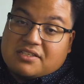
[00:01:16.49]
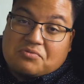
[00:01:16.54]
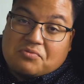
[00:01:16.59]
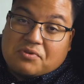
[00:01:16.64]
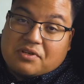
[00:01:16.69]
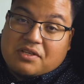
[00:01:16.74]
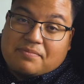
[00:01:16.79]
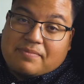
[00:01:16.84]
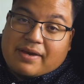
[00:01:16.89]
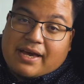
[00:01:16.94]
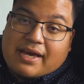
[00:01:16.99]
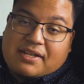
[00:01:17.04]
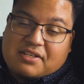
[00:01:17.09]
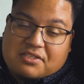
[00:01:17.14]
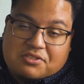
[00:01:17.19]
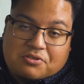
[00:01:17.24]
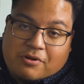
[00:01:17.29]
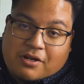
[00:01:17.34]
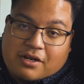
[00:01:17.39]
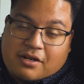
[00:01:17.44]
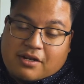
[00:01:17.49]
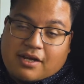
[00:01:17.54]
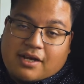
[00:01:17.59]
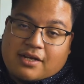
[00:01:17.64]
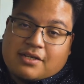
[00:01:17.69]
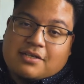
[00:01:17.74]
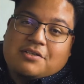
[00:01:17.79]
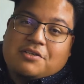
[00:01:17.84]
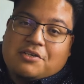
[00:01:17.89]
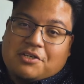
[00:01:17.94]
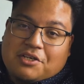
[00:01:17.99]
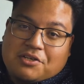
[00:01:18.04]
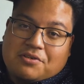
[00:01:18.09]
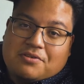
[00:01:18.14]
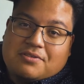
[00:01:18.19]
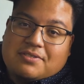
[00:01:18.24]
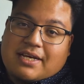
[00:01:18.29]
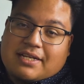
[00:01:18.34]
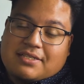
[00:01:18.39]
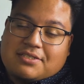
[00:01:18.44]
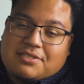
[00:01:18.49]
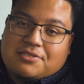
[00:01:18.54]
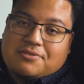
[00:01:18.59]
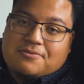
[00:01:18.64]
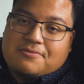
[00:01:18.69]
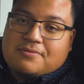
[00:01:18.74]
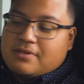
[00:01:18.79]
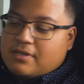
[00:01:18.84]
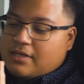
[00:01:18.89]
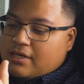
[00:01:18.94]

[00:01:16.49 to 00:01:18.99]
it's really bad, it's gridlock, you can use that too.